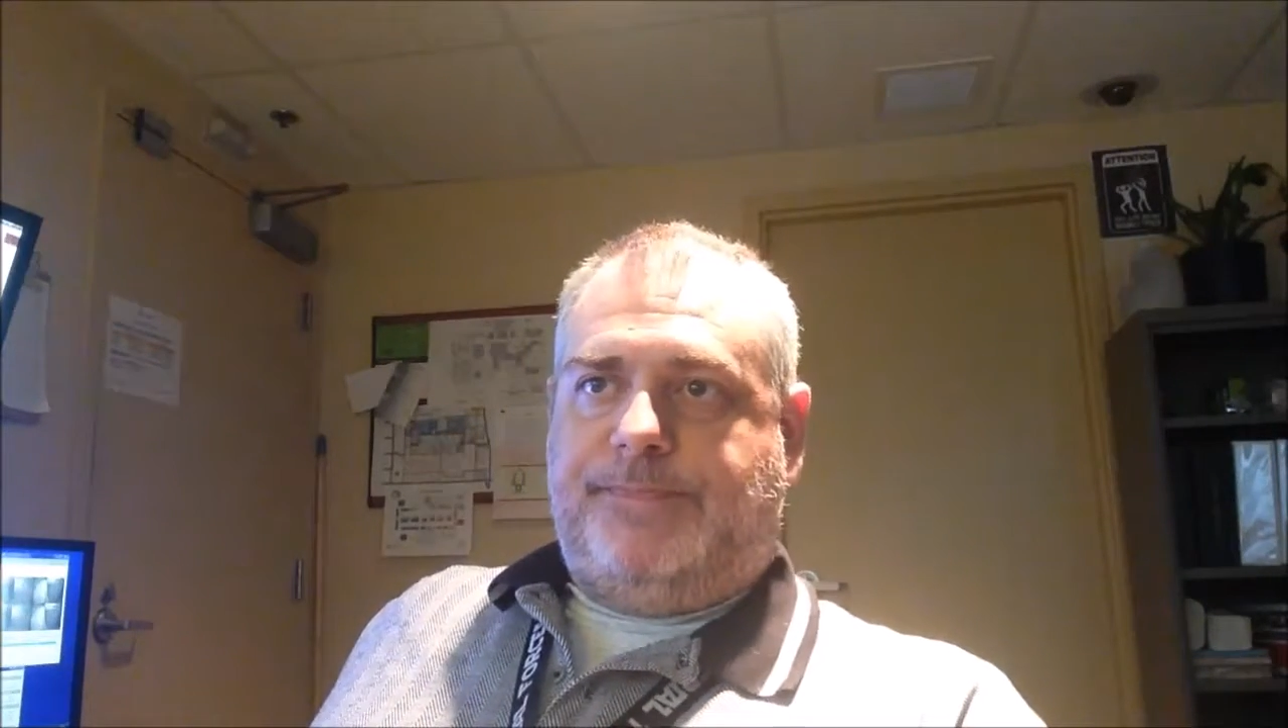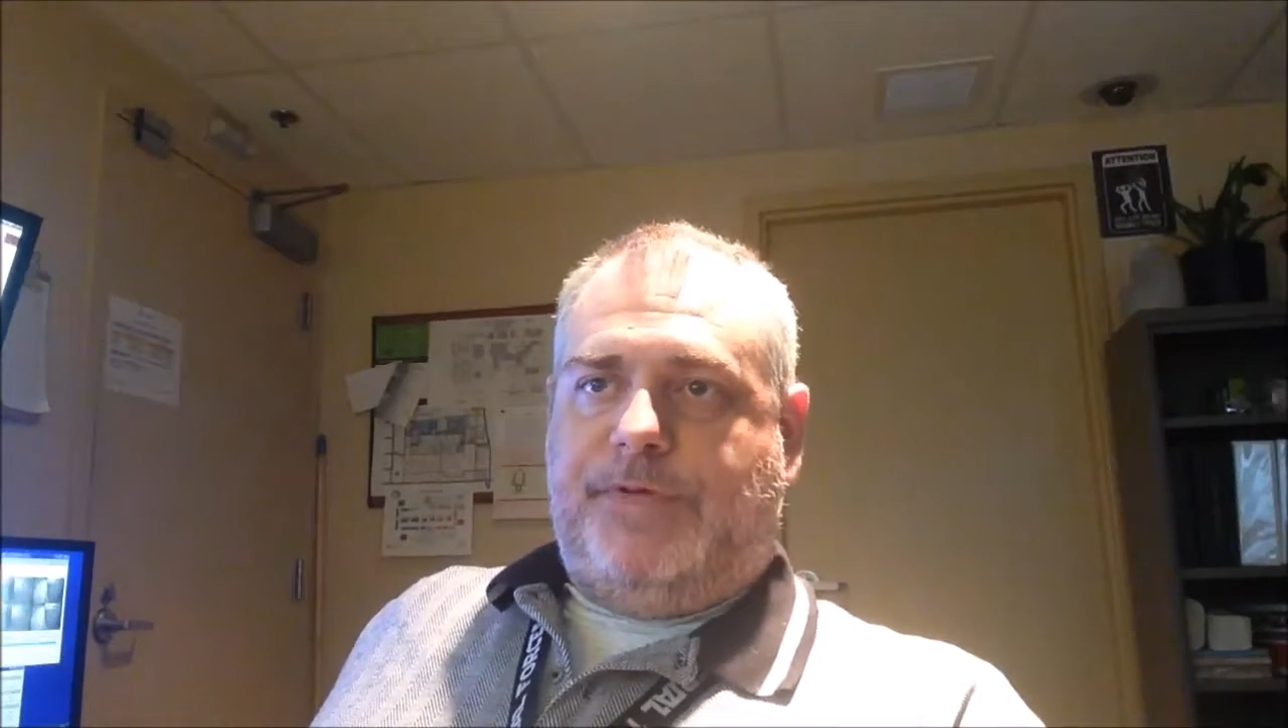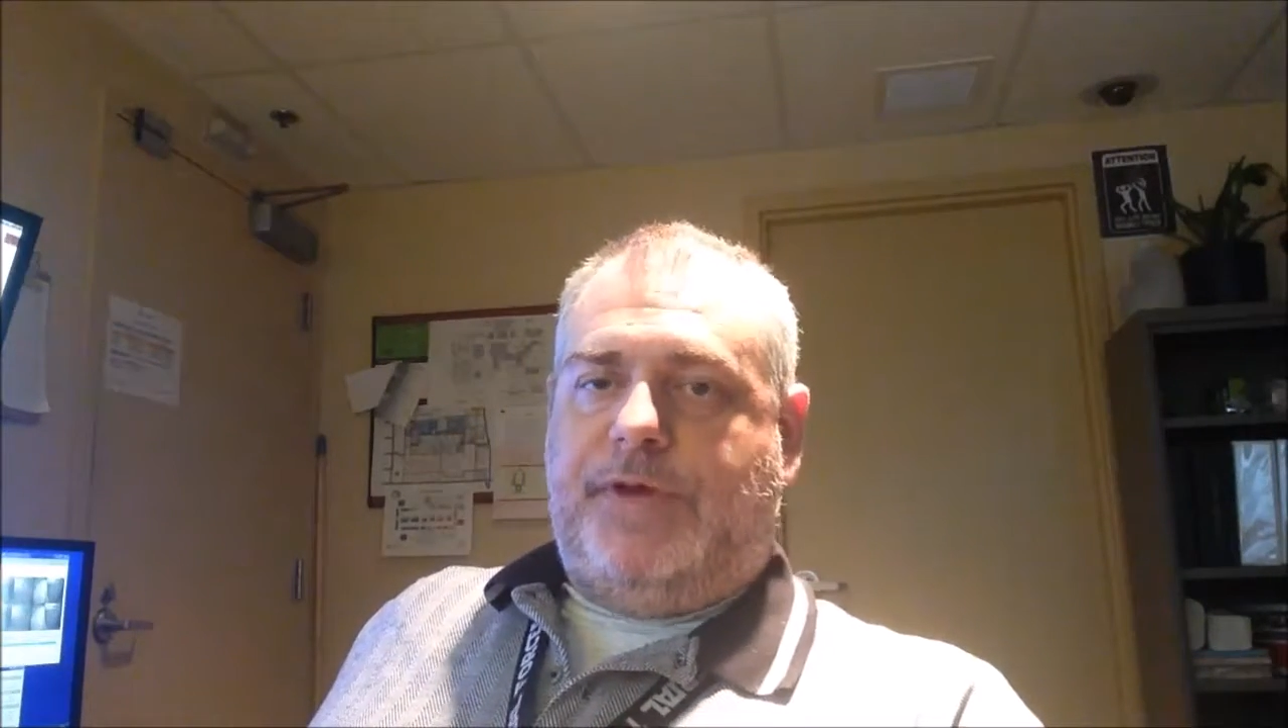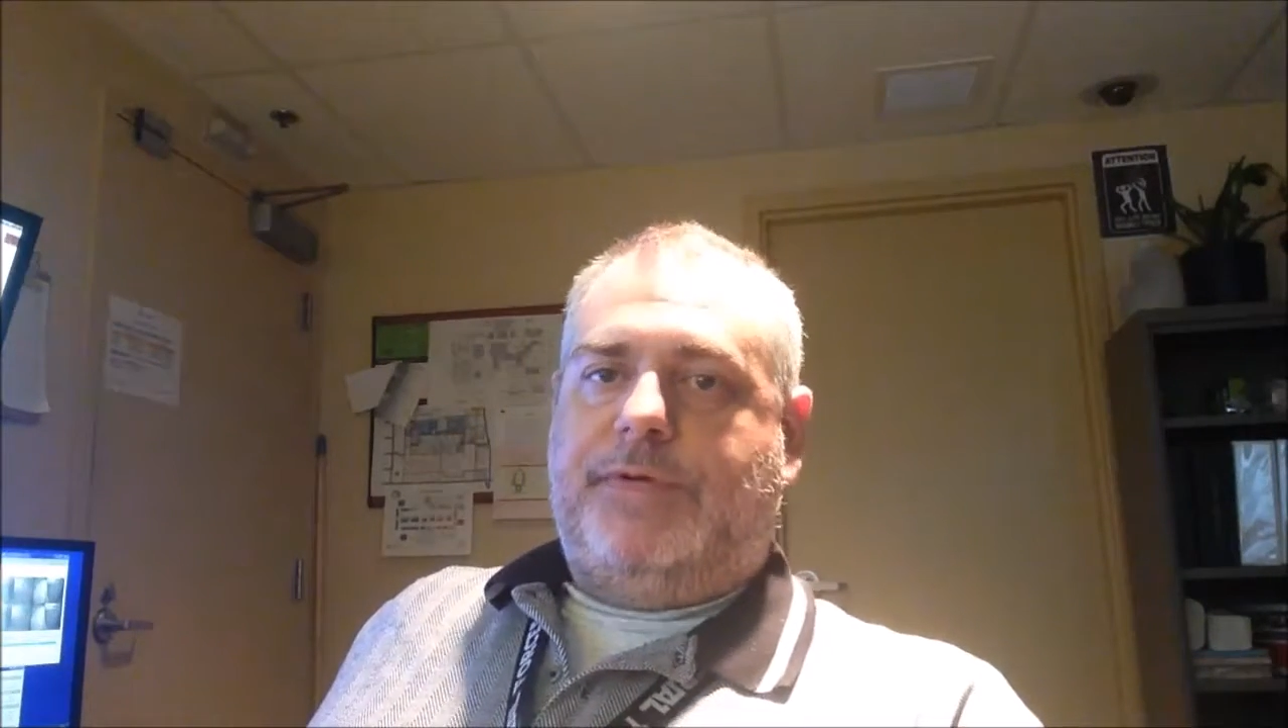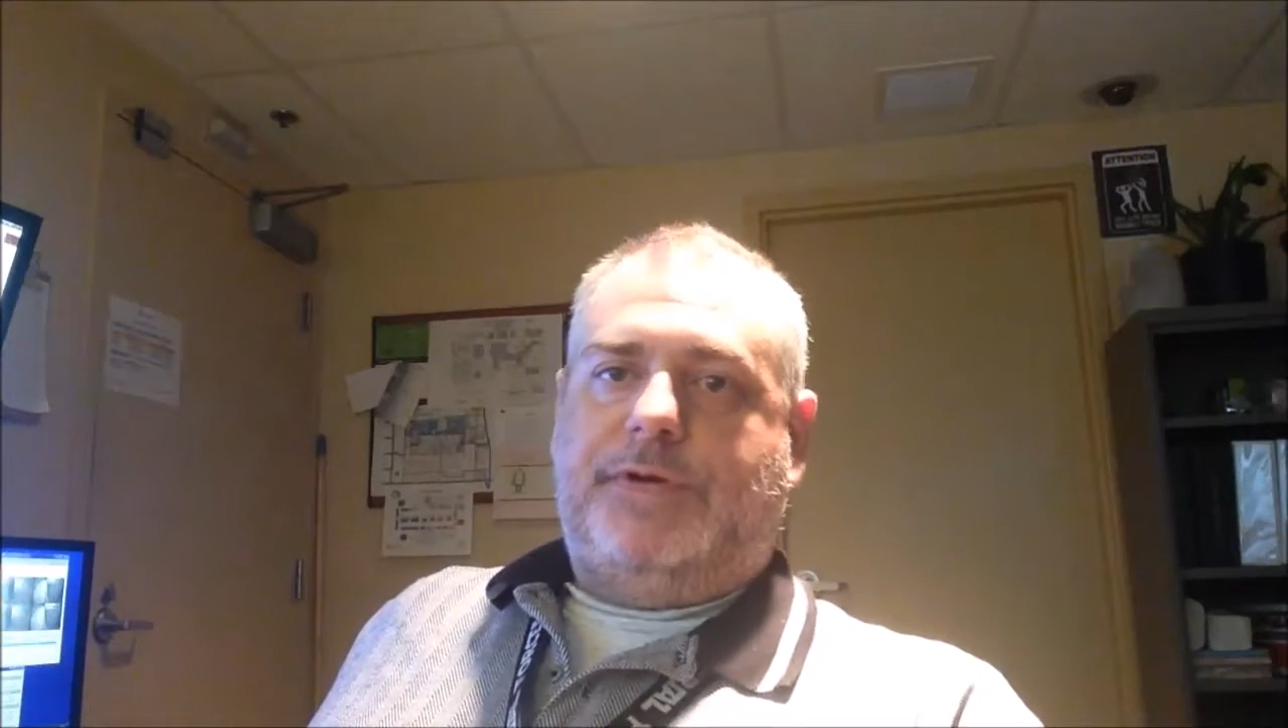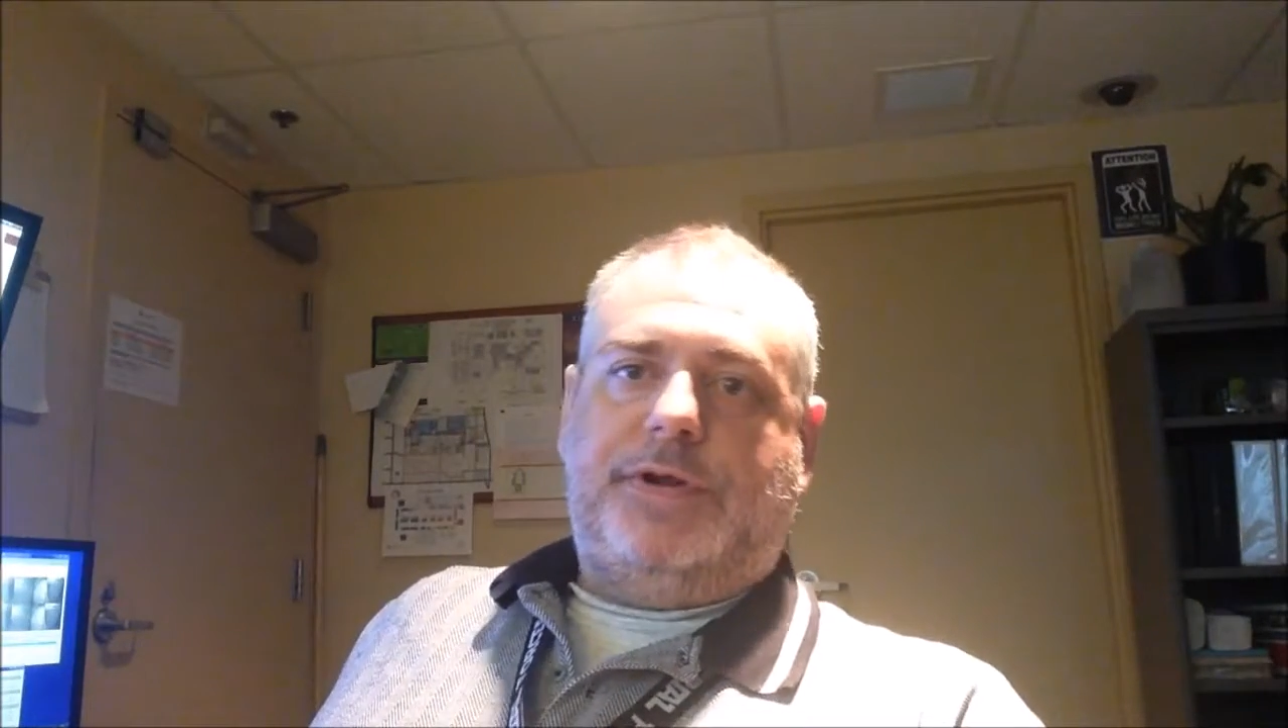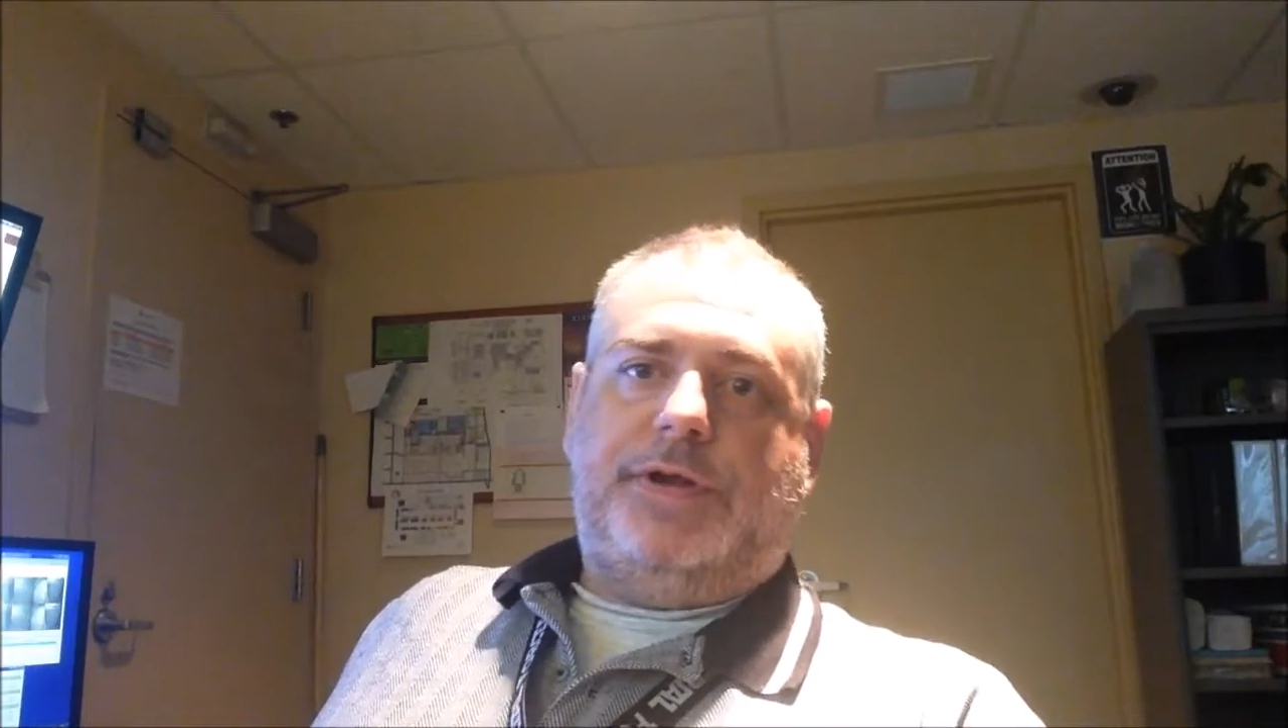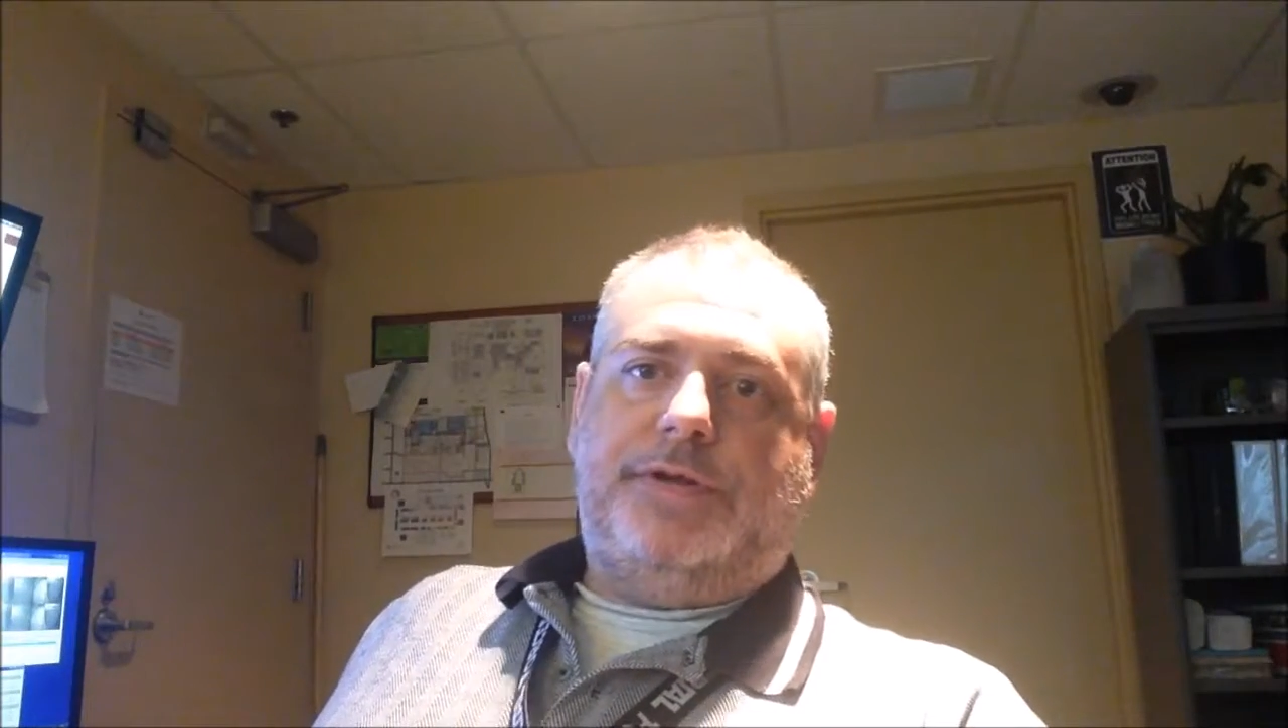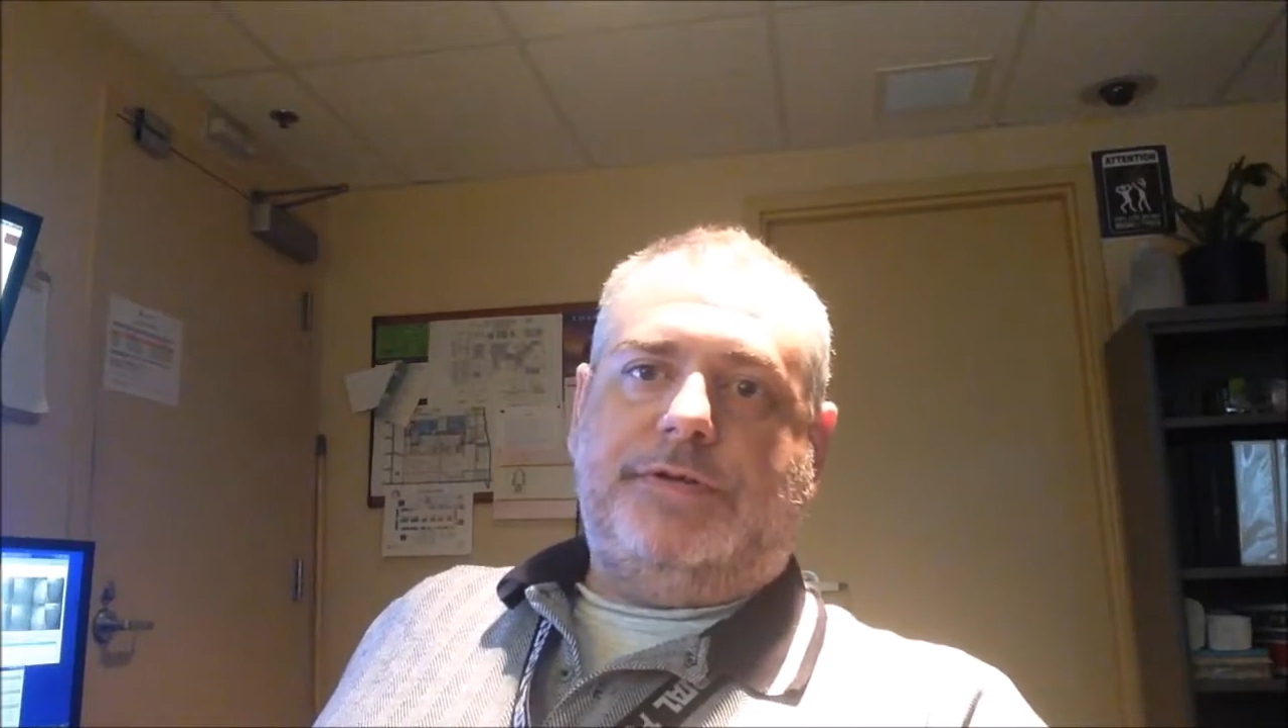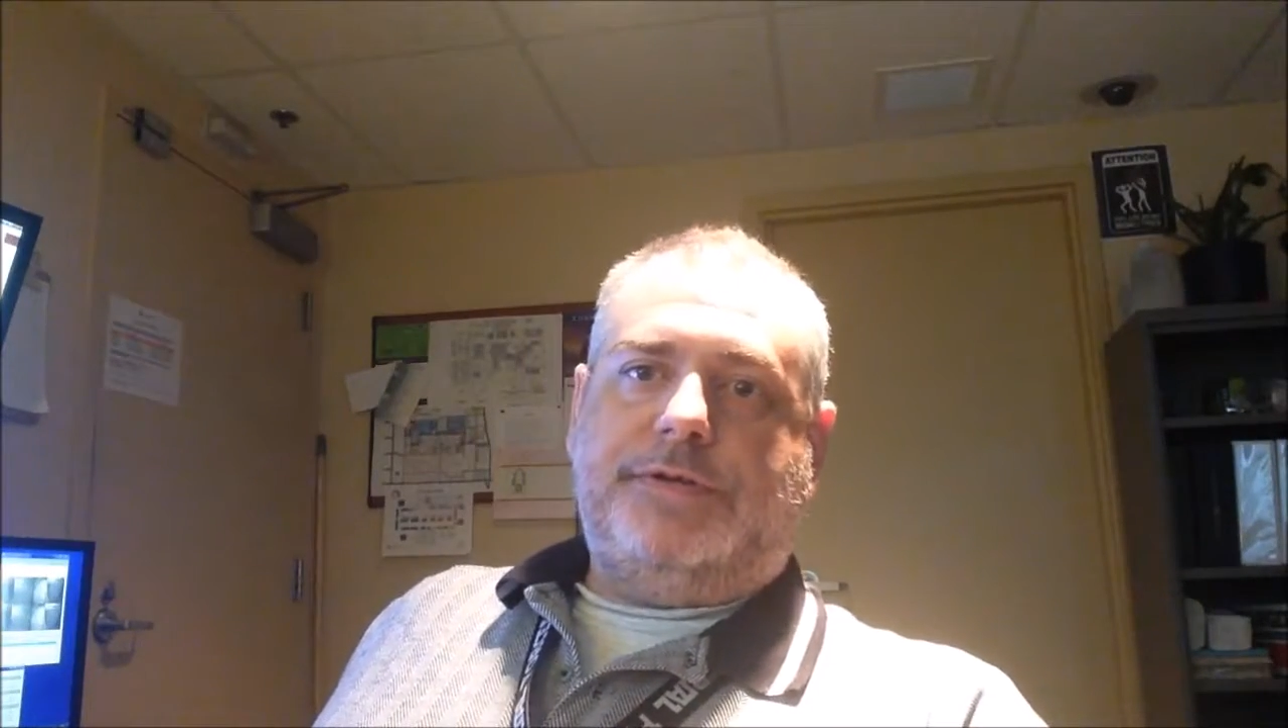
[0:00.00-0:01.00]

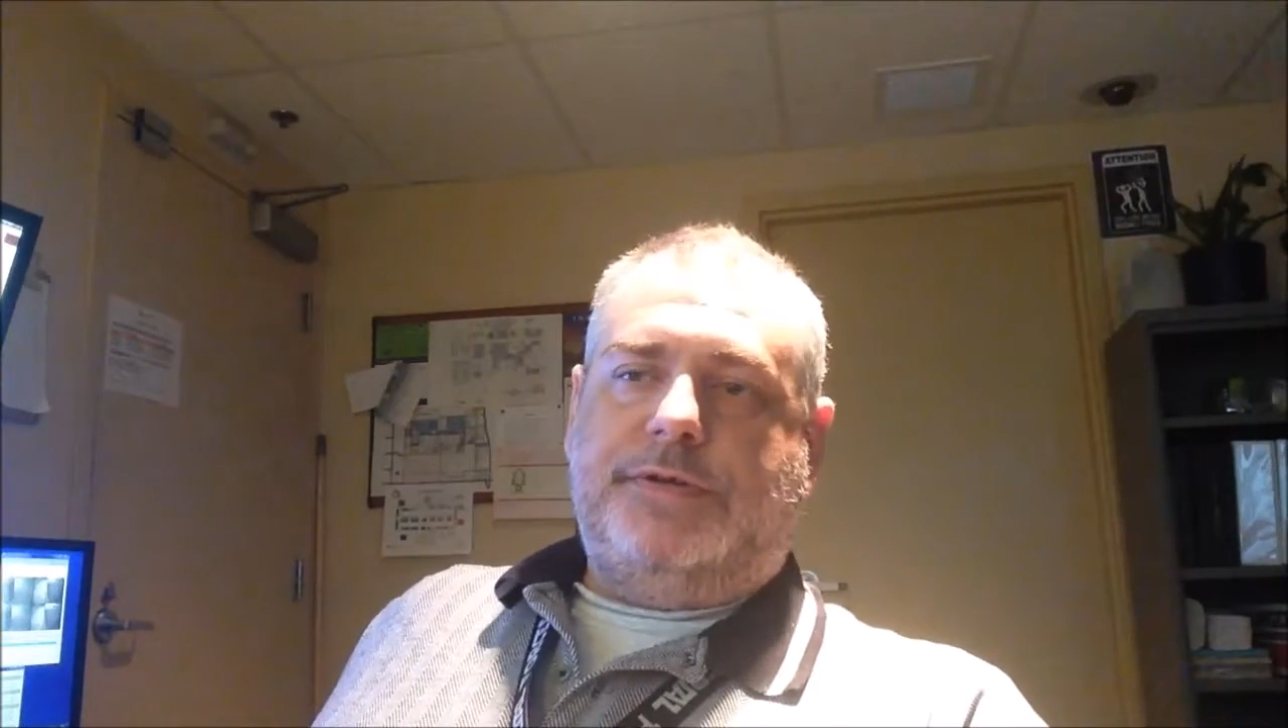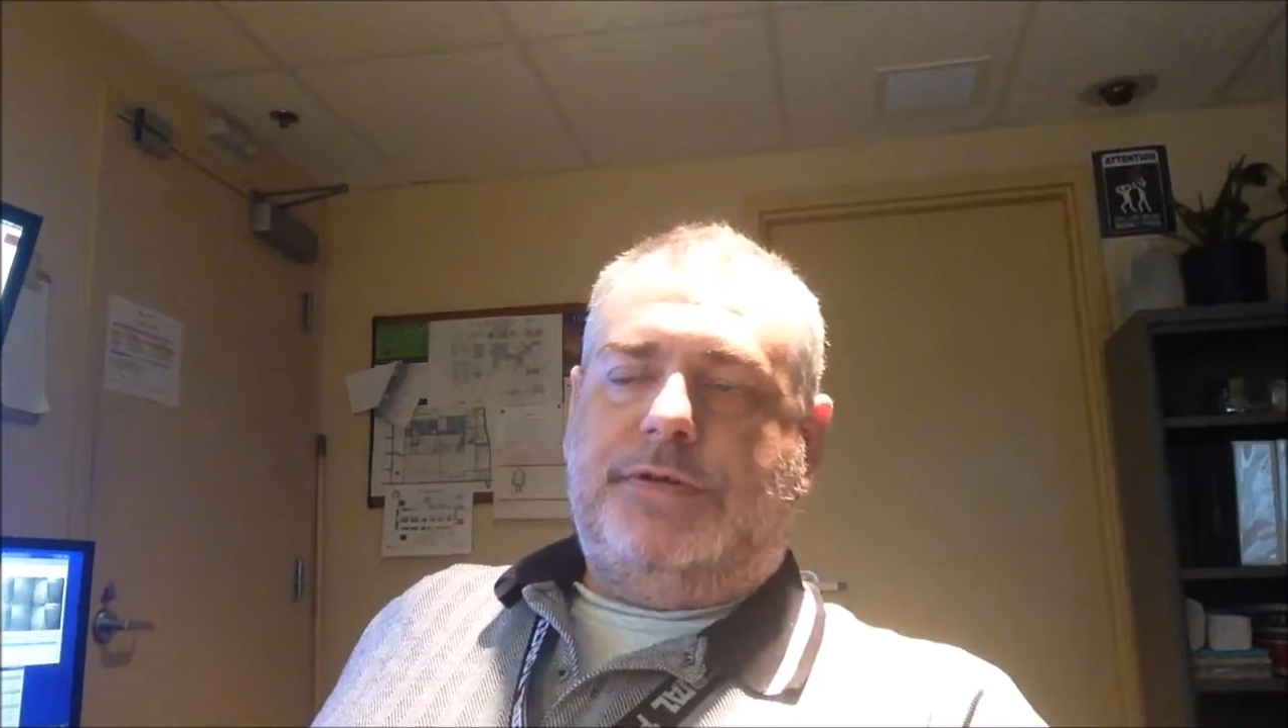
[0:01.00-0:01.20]
$500.